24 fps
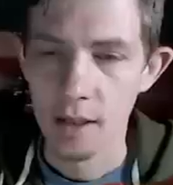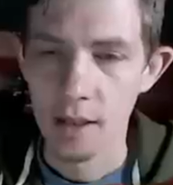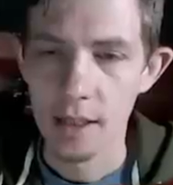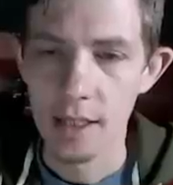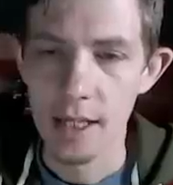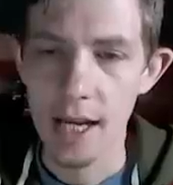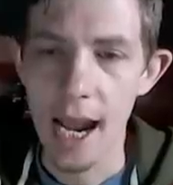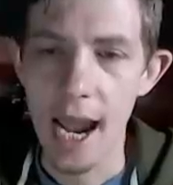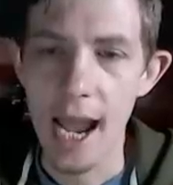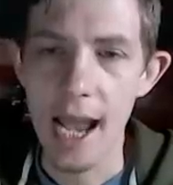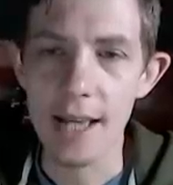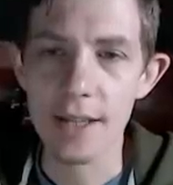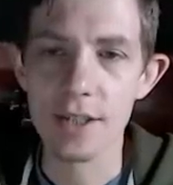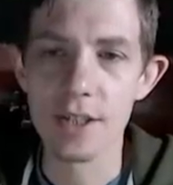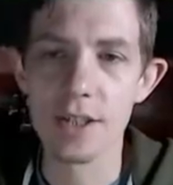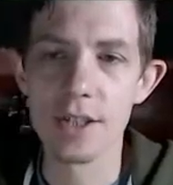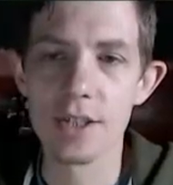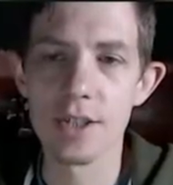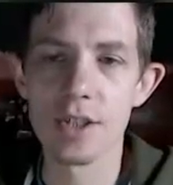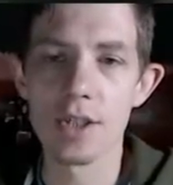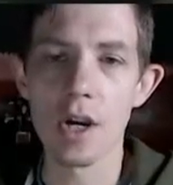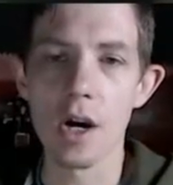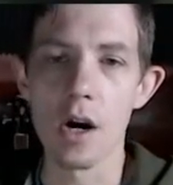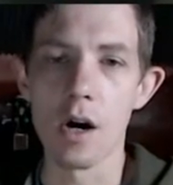Yes.
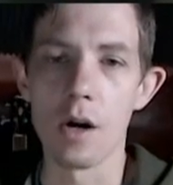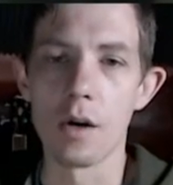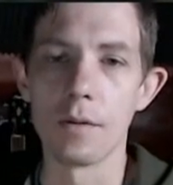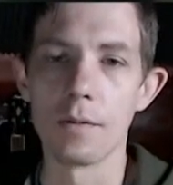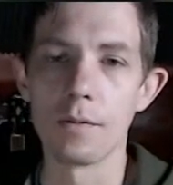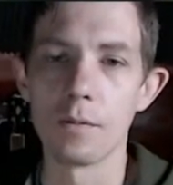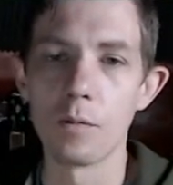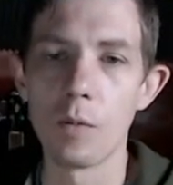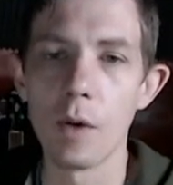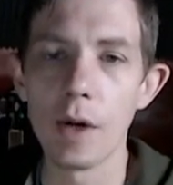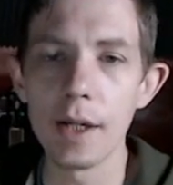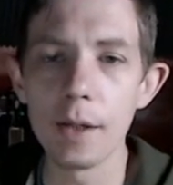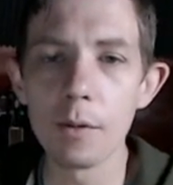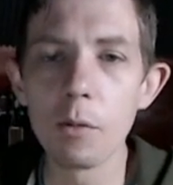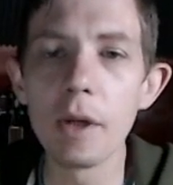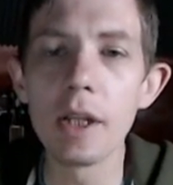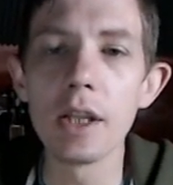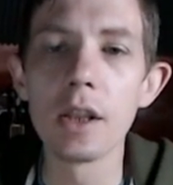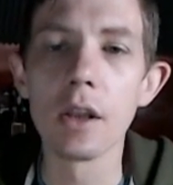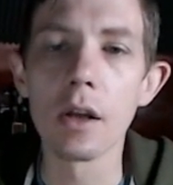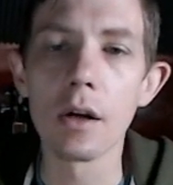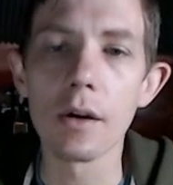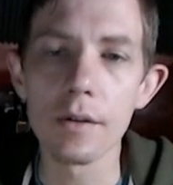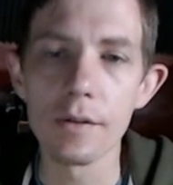So what did we
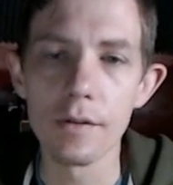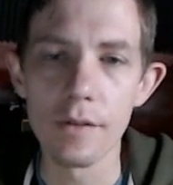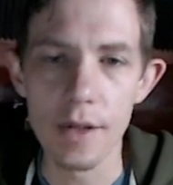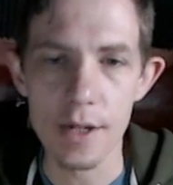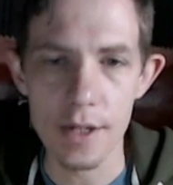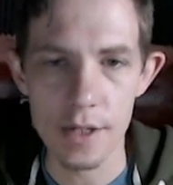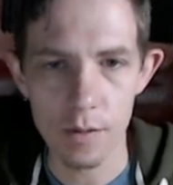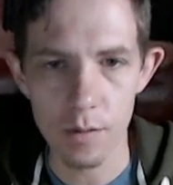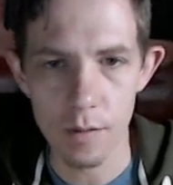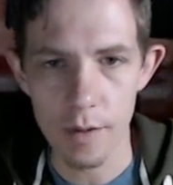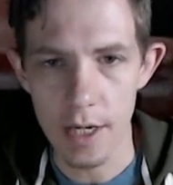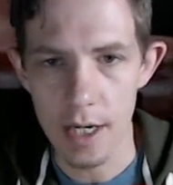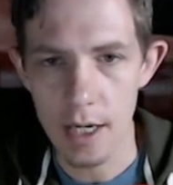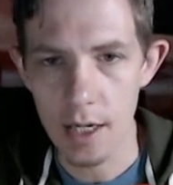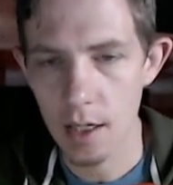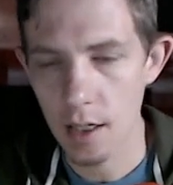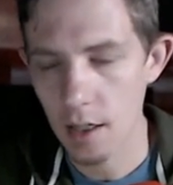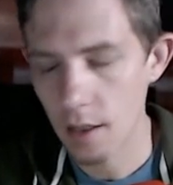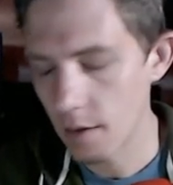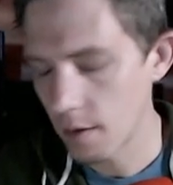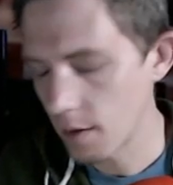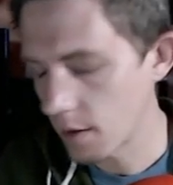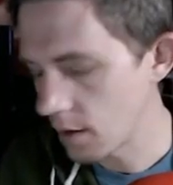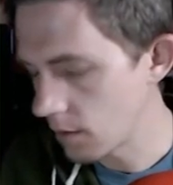learn this
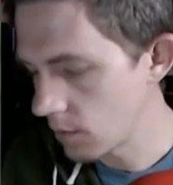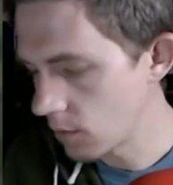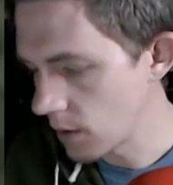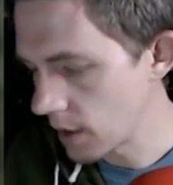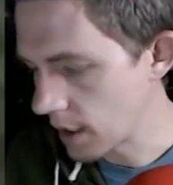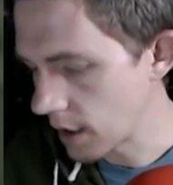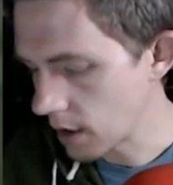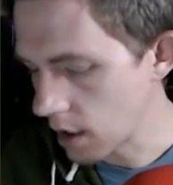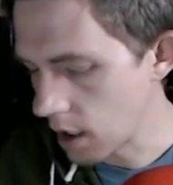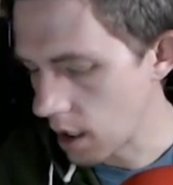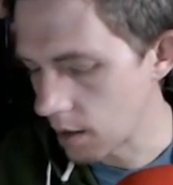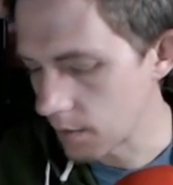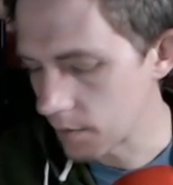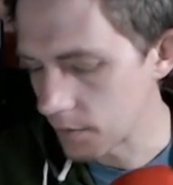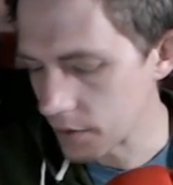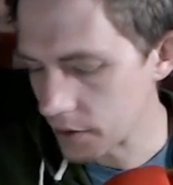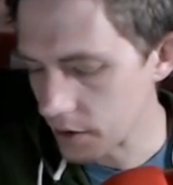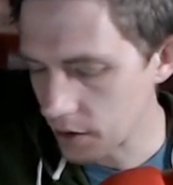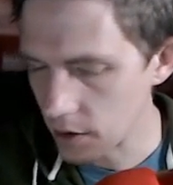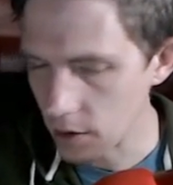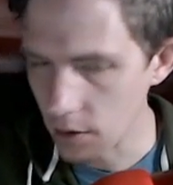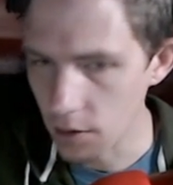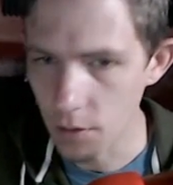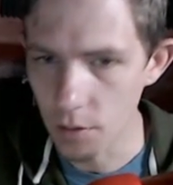week when it comes
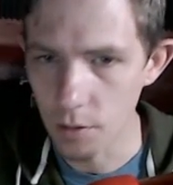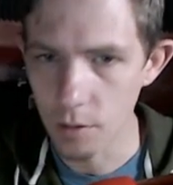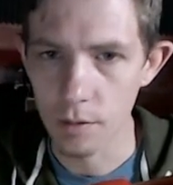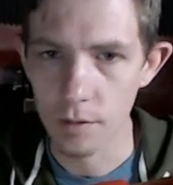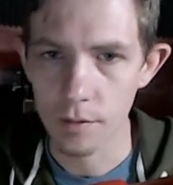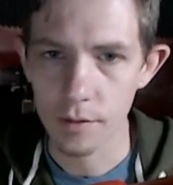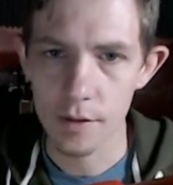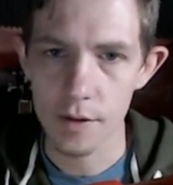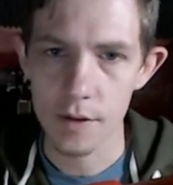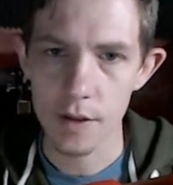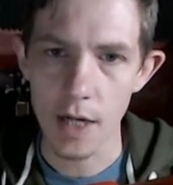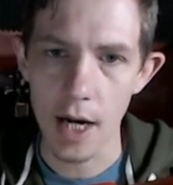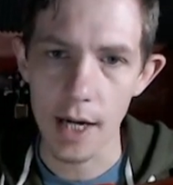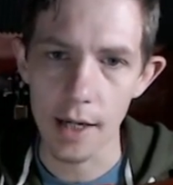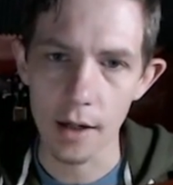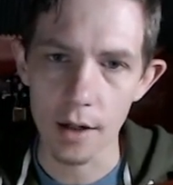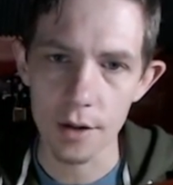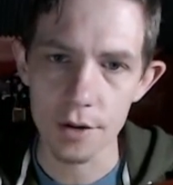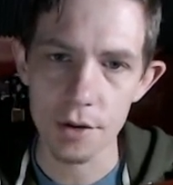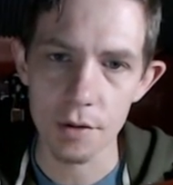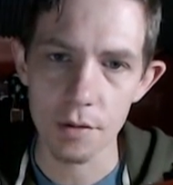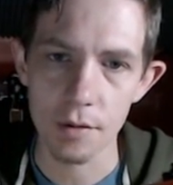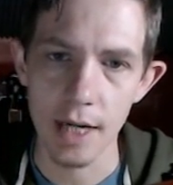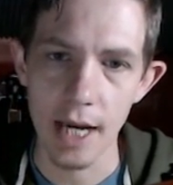to the side
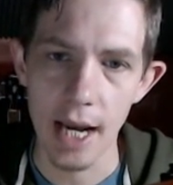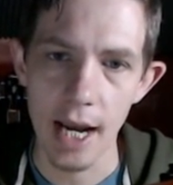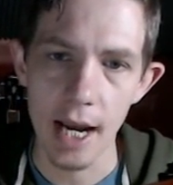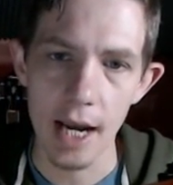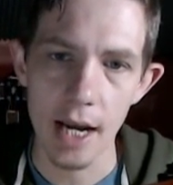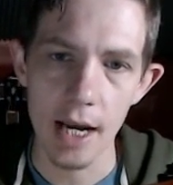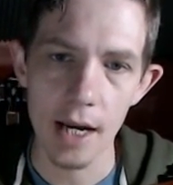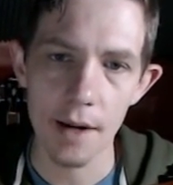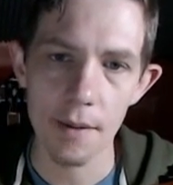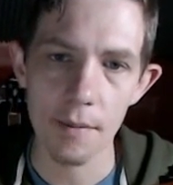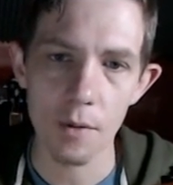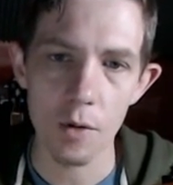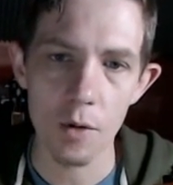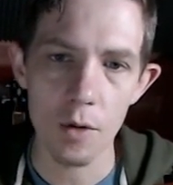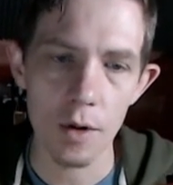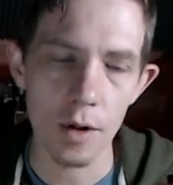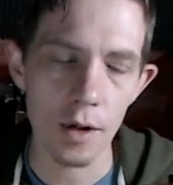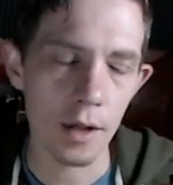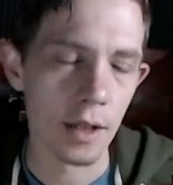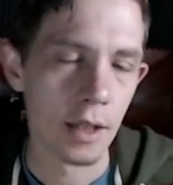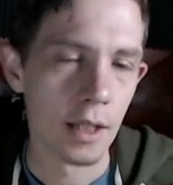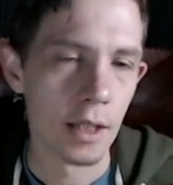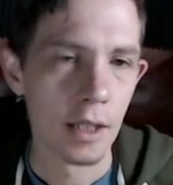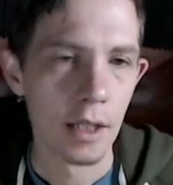hustle game
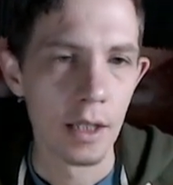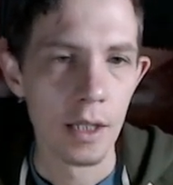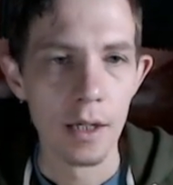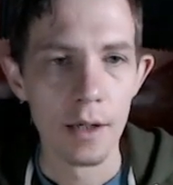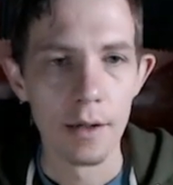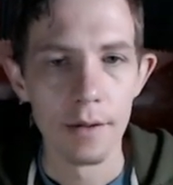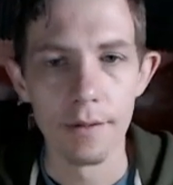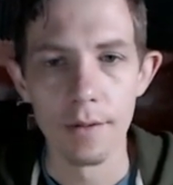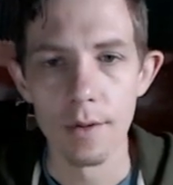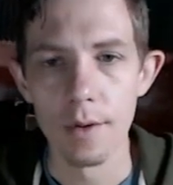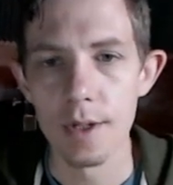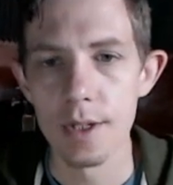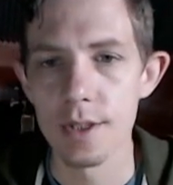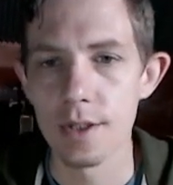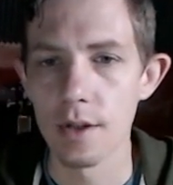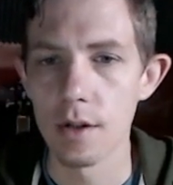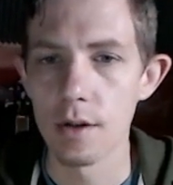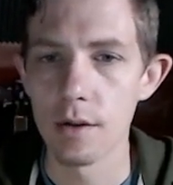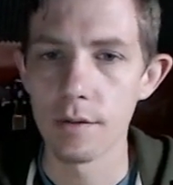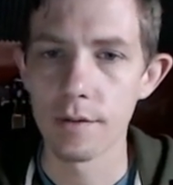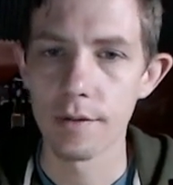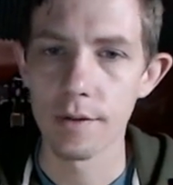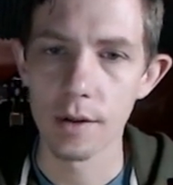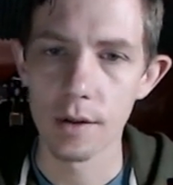or
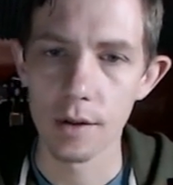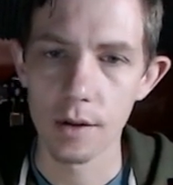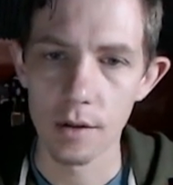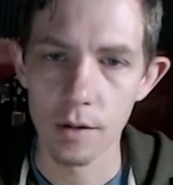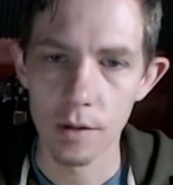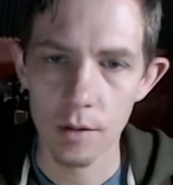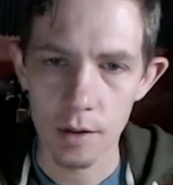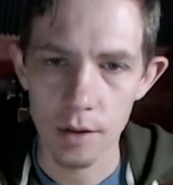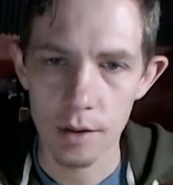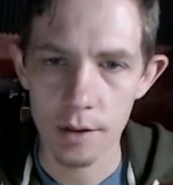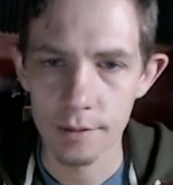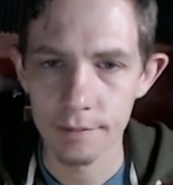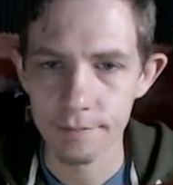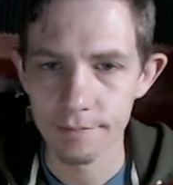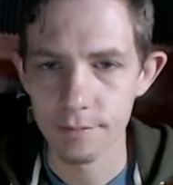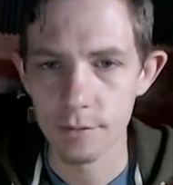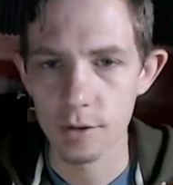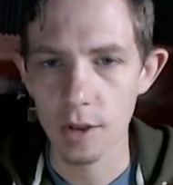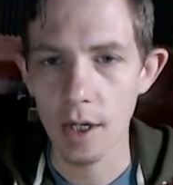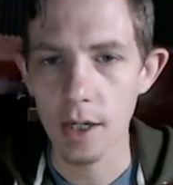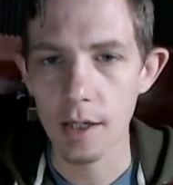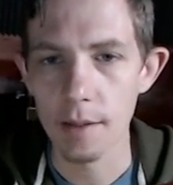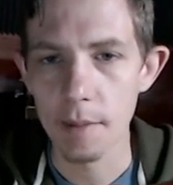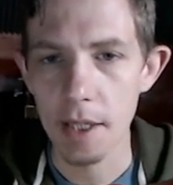voiceover or
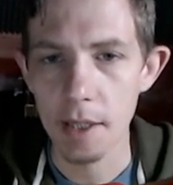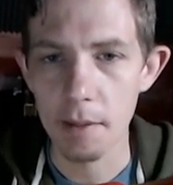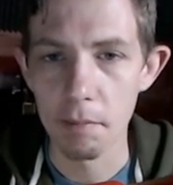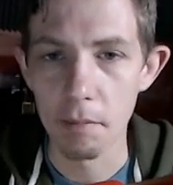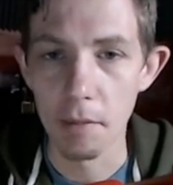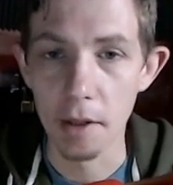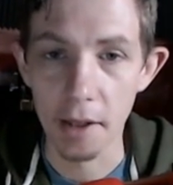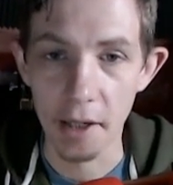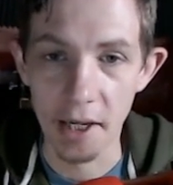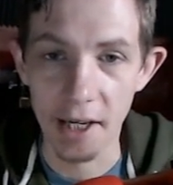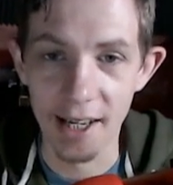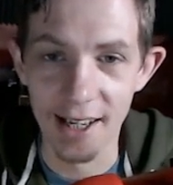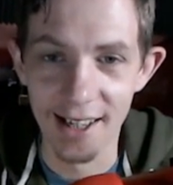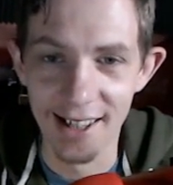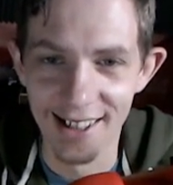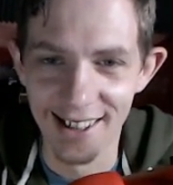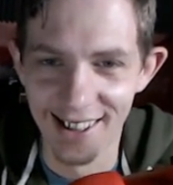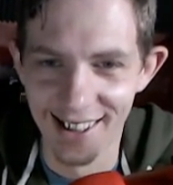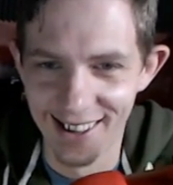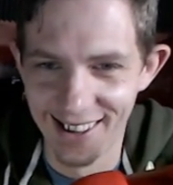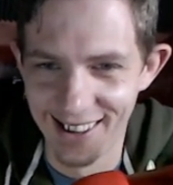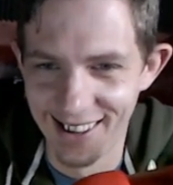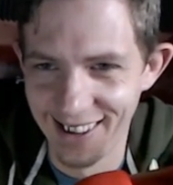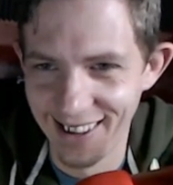trying to make money?
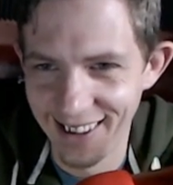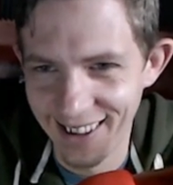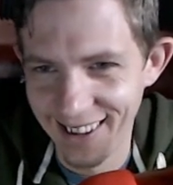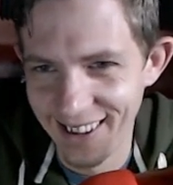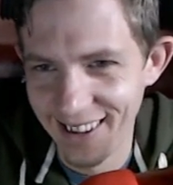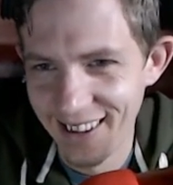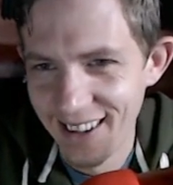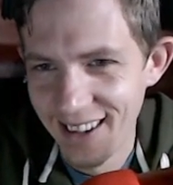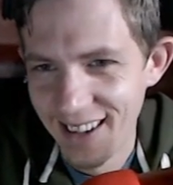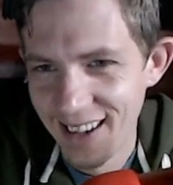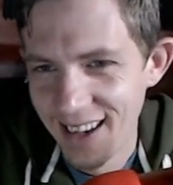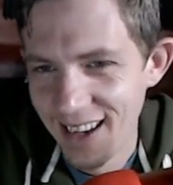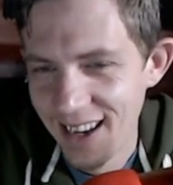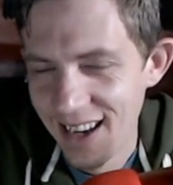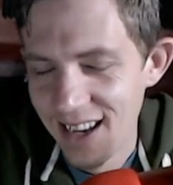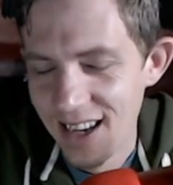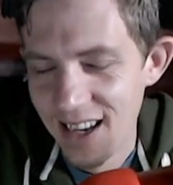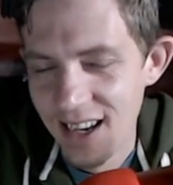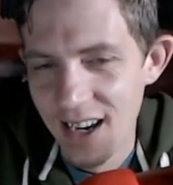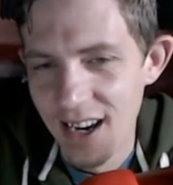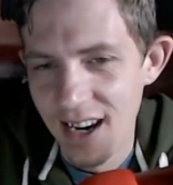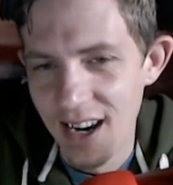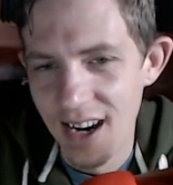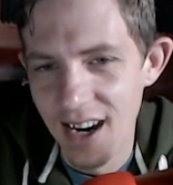
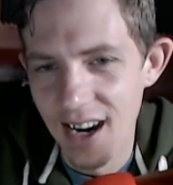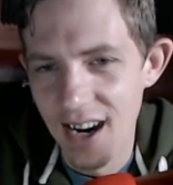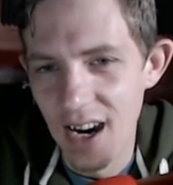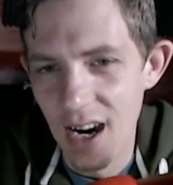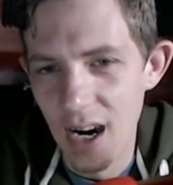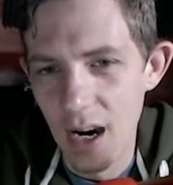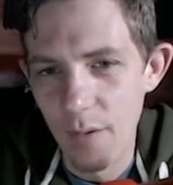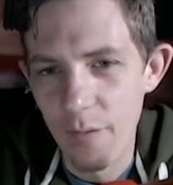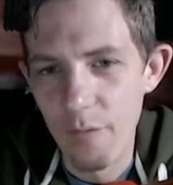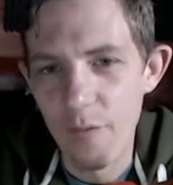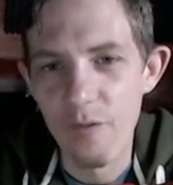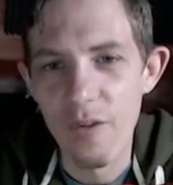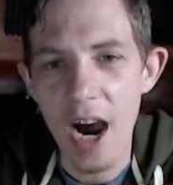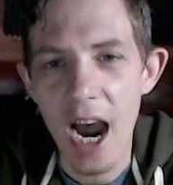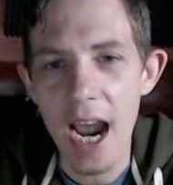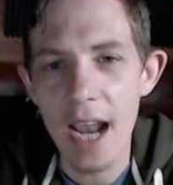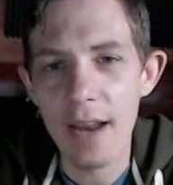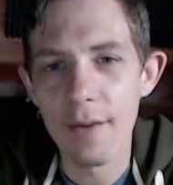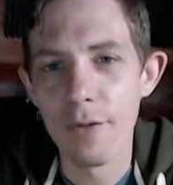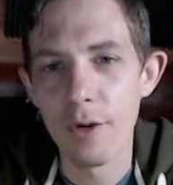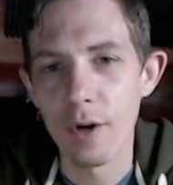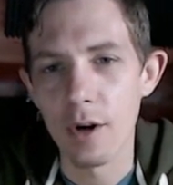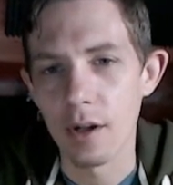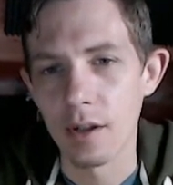uh,
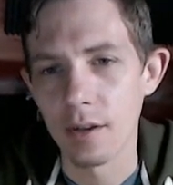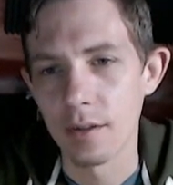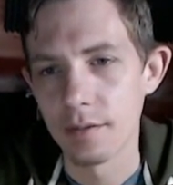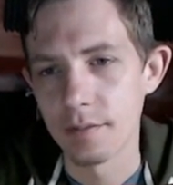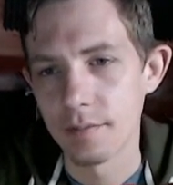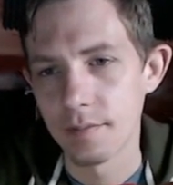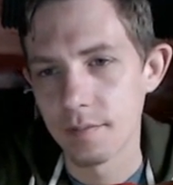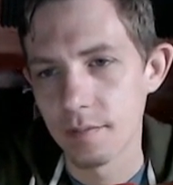Fiverr.